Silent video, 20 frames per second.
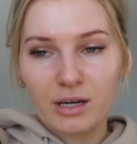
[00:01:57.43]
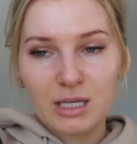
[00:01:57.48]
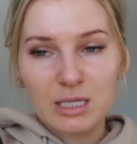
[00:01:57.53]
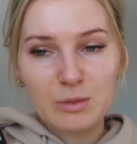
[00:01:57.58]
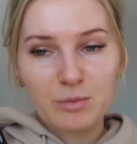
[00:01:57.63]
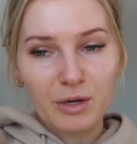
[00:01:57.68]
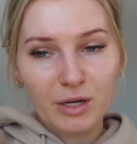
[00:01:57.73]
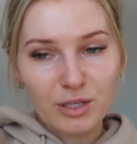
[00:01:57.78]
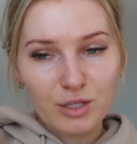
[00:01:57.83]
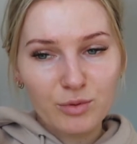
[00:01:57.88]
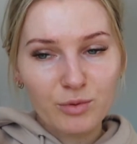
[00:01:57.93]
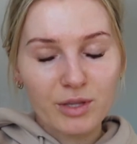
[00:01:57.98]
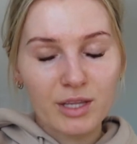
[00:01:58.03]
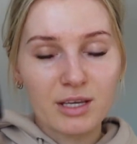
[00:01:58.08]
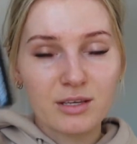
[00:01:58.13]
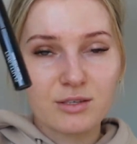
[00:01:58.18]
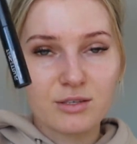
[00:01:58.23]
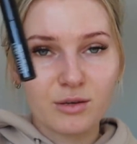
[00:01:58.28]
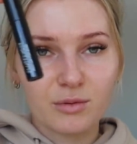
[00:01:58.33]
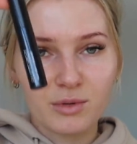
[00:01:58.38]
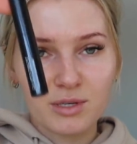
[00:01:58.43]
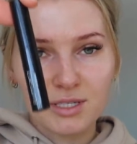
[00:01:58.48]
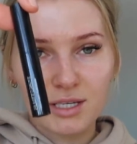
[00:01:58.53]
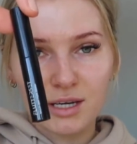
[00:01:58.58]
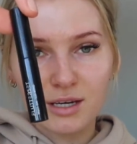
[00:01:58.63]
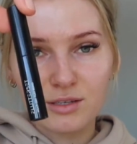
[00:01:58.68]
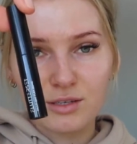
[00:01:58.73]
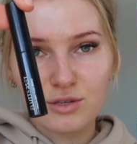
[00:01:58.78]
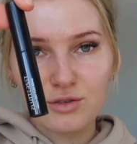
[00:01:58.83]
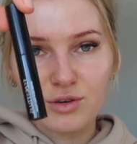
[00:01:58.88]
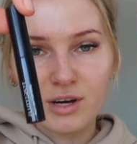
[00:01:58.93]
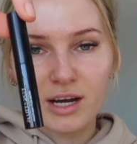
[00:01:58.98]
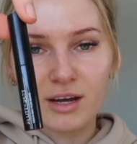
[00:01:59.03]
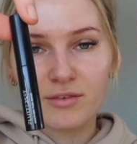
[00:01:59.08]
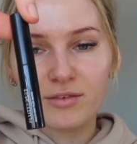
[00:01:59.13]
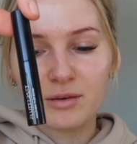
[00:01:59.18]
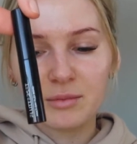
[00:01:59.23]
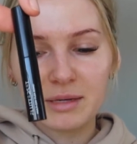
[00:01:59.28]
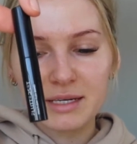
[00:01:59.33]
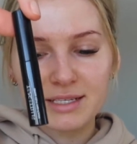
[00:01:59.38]
experience with it, so I'm excited to try
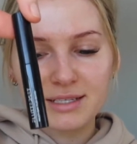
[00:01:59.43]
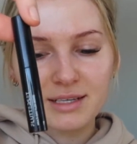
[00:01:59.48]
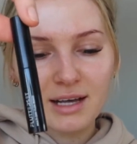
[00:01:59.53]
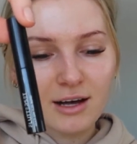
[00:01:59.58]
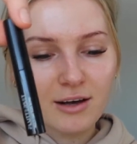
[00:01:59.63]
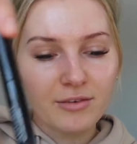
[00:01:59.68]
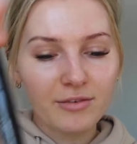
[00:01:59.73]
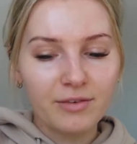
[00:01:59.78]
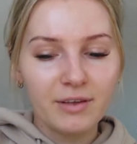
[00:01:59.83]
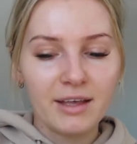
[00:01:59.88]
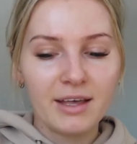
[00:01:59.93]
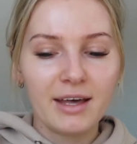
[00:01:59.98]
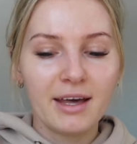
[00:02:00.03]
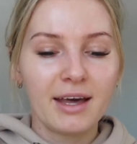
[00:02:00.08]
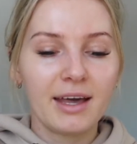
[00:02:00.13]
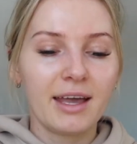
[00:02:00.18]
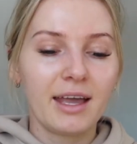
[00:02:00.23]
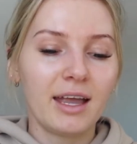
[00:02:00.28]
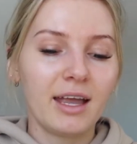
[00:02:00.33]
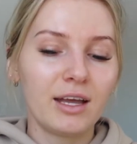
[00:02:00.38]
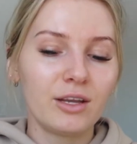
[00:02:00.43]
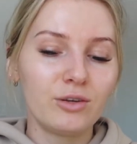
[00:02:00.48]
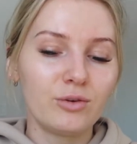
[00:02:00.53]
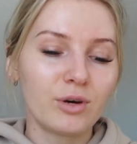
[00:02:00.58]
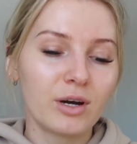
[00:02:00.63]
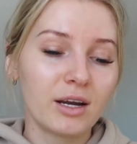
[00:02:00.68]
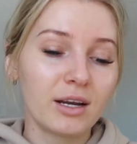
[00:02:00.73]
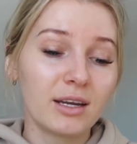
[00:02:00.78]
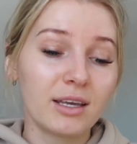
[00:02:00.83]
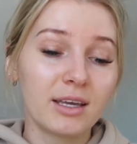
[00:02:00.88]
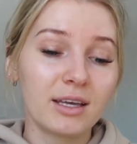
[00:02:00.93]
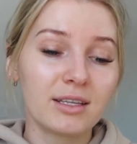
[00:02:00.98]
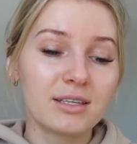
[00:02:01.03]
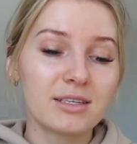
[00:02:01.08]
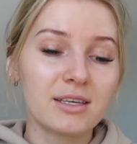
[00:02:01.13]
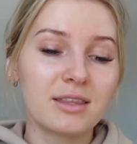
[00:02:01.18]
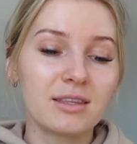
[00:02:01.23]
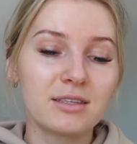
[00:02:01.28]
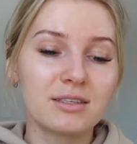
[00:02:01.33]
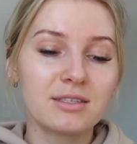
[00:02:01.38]
it for myself. And you are gonna
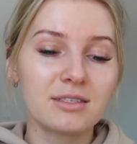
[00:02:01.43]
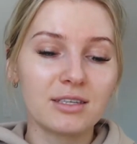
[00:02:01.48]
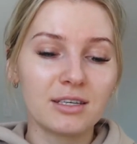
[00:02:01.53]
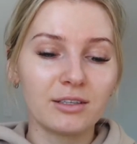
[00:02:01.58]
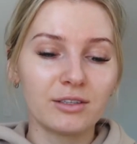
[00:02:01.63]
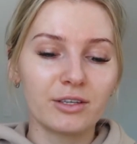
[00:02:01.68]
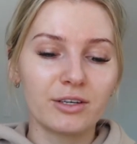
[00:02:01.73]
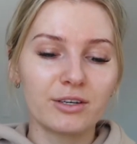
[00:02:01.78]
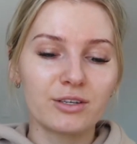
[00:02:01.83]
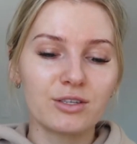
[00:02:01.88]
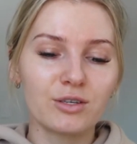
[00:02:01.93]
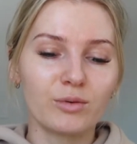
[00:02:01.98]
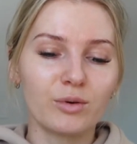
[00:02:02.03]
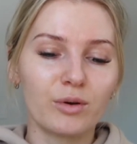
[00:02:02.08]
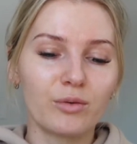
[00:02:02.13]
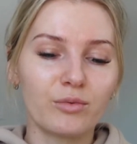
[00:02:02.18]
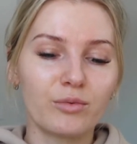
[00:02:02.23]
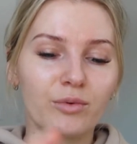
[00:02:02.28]
get the sealer. So what